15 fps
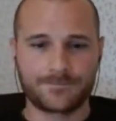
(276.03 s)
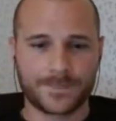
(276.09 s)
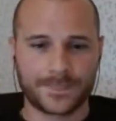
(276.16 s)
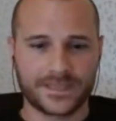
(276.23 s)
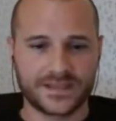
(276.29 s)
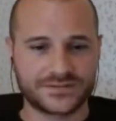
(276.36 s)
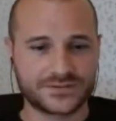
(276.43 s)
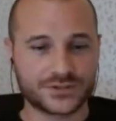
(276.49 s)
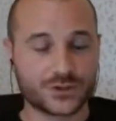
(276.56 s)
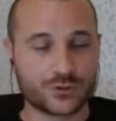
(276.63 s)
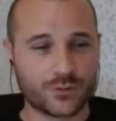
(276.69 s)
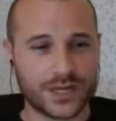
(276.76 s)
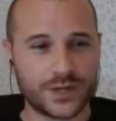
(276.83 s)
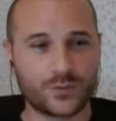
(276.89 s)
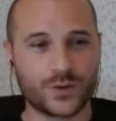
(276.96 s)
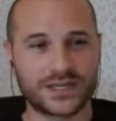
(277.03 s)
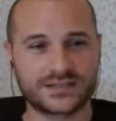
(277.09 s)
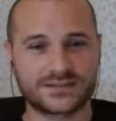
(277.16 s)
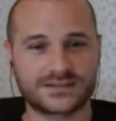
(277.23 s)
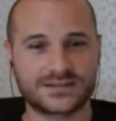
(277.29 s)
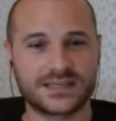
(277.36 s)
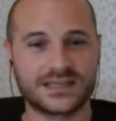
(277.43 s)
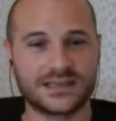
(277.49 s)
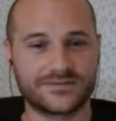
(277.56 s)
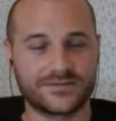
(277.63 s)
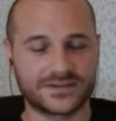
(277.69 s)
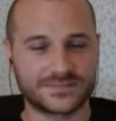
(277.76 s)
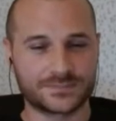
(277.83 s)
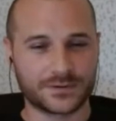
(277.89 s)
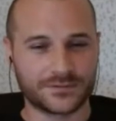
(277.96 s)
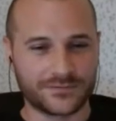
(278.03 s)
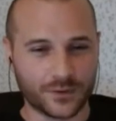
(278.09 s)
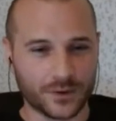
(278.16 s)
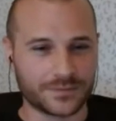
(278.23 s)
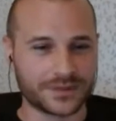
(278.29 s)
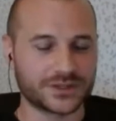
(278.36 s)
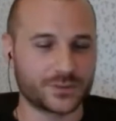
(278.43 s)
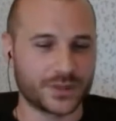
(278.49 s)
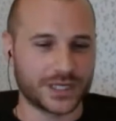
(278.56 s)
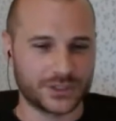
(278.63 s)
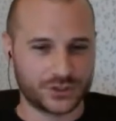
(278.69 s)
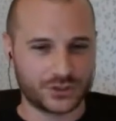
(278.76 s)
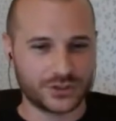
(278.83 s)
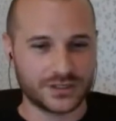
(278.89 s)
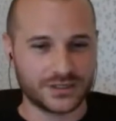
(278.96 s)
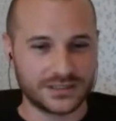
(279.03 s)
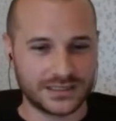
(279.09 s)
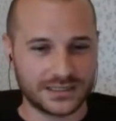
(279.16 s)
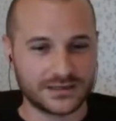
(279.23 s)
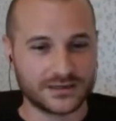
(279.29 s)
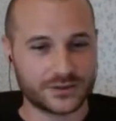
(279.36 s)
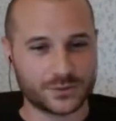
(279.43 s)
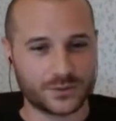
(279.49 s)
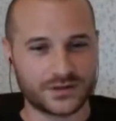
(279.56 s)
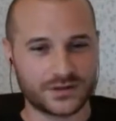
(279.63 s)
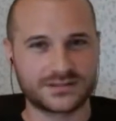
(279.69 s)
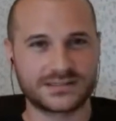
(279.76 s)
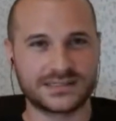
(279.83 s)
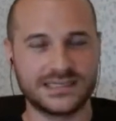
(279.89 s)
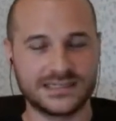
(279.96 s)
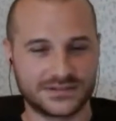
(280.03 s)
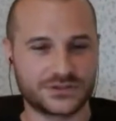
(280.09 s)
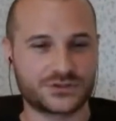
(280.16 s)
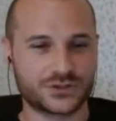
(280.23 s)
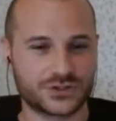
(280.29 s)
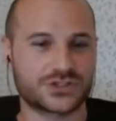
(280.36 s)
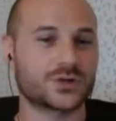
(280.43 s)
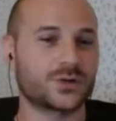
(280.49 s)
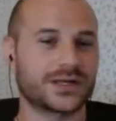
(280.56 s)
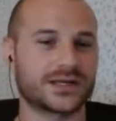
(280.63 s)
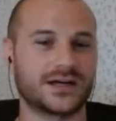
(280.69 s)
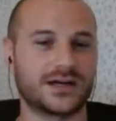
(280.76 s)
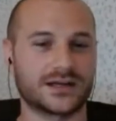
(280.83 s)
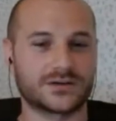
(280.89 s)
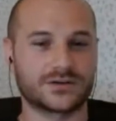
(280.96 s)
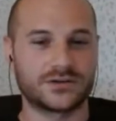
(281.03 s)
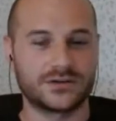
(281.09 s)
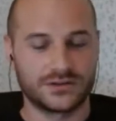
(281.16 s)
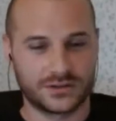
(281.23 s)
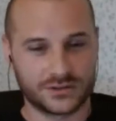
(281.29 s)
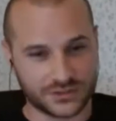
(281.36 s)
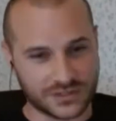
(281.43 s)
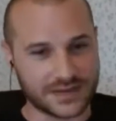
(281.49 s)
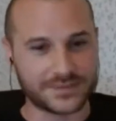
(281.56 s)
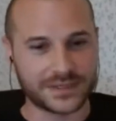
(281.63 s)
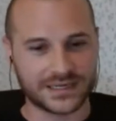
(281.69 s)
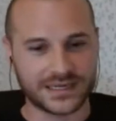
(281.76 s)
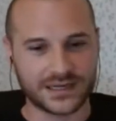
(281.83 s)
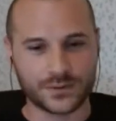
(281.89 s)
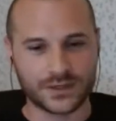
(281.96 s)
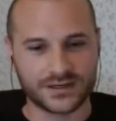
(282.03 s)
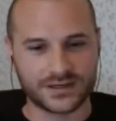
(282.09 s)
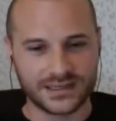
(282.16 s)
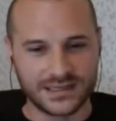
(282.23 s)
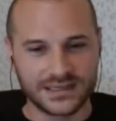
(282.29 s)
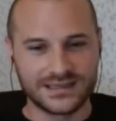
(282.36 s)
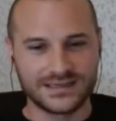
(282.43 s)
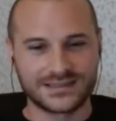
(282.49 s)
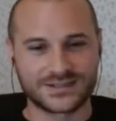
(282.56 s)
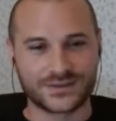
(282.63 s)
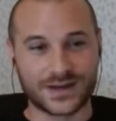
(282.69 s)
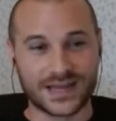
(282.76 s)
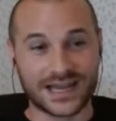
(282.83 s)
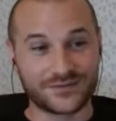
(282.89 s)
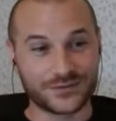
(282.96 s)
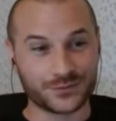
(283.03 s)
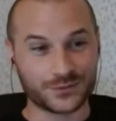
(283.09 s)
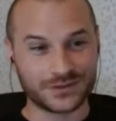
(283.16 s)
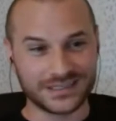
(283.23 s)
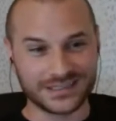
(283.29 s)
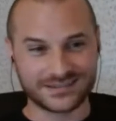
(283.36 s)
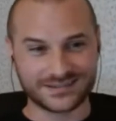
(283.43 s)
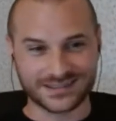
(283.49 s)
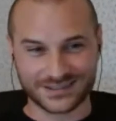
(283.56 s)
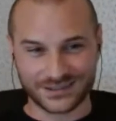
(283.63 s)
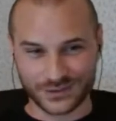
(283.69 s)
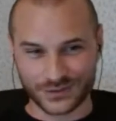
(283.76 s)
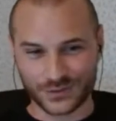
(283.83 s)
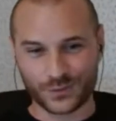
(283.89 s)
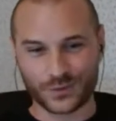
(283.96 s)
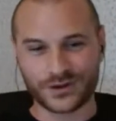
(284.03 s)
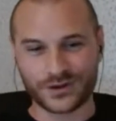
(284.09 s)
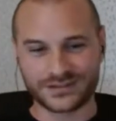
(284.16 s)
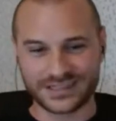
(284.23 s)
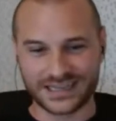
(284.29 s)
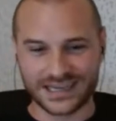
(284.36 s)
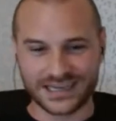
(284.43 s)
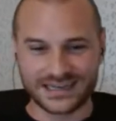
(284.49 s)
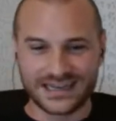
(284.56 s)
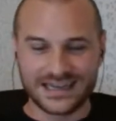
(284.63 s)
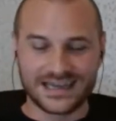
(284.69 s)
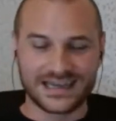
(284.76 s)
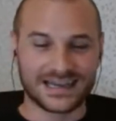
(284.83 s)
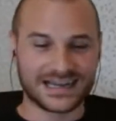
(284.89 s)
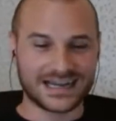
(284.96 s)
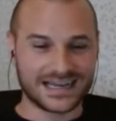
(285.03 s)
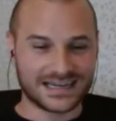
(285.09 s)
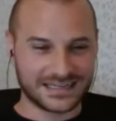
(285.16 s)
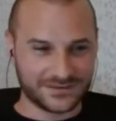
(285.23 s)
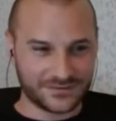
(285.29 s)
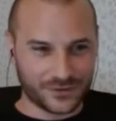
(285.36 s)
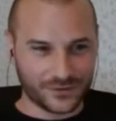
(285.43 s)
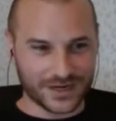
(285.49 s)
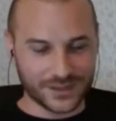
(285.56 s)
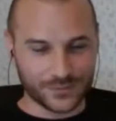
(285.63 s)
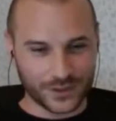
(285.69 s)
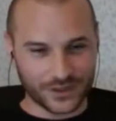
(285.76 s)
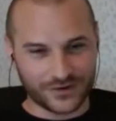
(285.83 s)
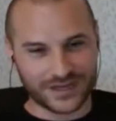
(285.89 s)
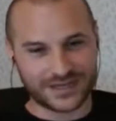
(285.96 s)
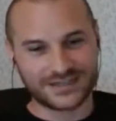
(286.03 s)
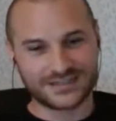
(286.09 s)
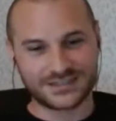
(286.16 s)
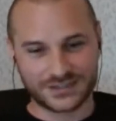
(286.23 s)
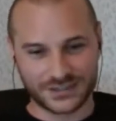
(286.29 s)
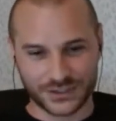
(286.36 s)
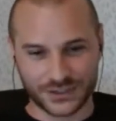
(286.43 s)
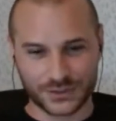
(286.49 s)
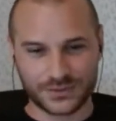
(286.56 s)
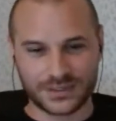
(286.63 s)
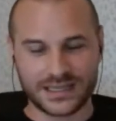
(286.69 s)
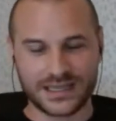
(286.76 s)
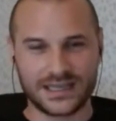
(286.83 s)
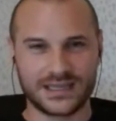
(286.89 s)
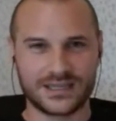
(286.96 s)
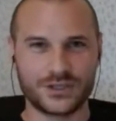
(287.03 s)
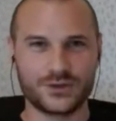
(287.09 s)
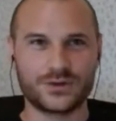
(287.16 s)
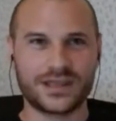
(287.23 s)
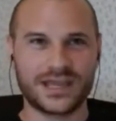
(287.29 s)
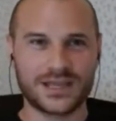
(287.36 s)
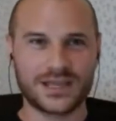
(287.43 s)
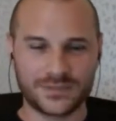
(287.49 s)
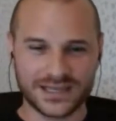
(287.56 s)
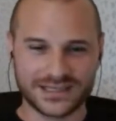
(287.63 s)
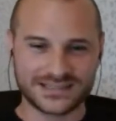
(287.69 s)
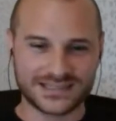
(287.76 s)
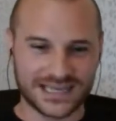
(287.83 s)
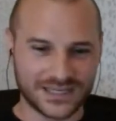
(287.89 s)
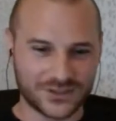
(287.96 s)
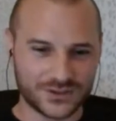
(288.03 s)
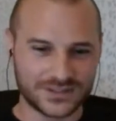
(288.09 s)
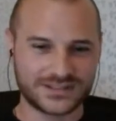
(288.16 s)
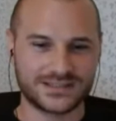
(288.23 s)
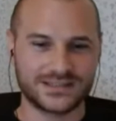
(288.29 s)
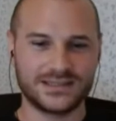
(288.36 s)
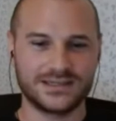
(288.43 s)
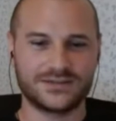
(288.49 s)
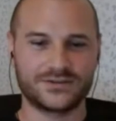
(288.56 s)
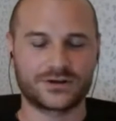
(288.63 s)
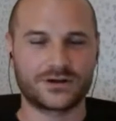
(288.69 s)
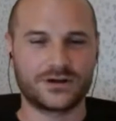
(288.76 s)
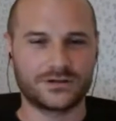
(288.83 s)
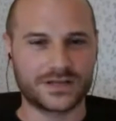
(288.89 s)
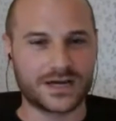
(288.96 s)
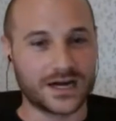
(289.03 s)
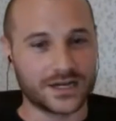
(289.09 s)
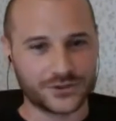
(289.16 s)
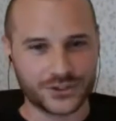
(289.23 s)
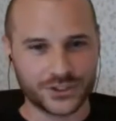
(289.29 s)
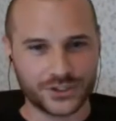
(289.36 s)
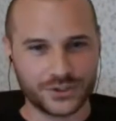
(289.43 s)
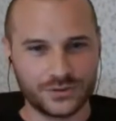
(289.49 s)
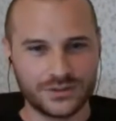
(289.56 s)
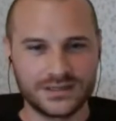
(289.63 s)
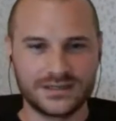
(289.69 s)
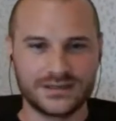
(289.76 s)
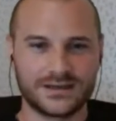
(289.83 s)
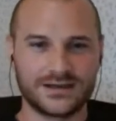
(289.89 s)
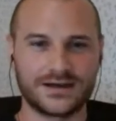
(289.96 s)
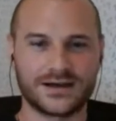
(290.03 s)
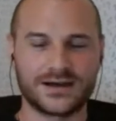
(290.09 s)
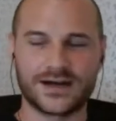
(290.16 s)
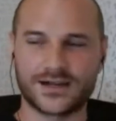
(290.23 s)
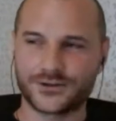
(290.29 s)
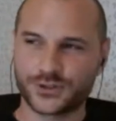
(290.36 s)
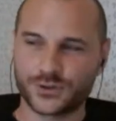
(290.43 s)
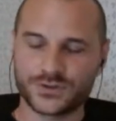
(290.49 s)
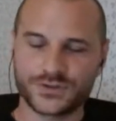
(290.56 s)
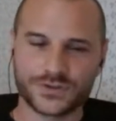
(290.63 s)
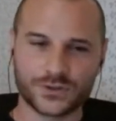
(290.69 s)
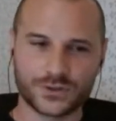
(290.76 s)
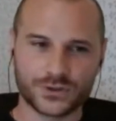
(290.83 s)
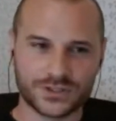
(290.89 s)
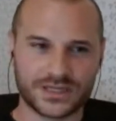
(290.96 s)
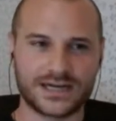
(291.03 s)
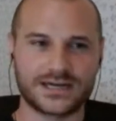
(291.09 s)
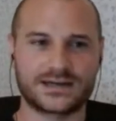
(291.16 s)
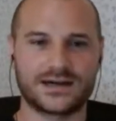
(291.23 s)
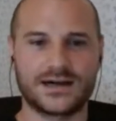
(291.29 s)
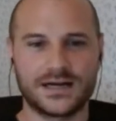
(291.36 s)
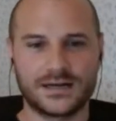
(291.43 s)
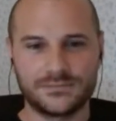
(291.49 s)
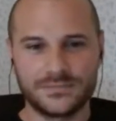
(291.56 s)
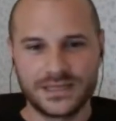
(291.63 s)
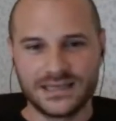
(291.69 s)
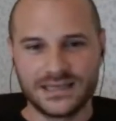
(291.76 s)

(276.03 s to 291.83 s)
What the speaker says: this is a great way to see if it's performing the way it should. In other words, is it just showing on the shopping network? So I haven't released this to the world yet, and I got to give credit where credit is due. A UK-based agency, they're called Honcho, honchosearch.com.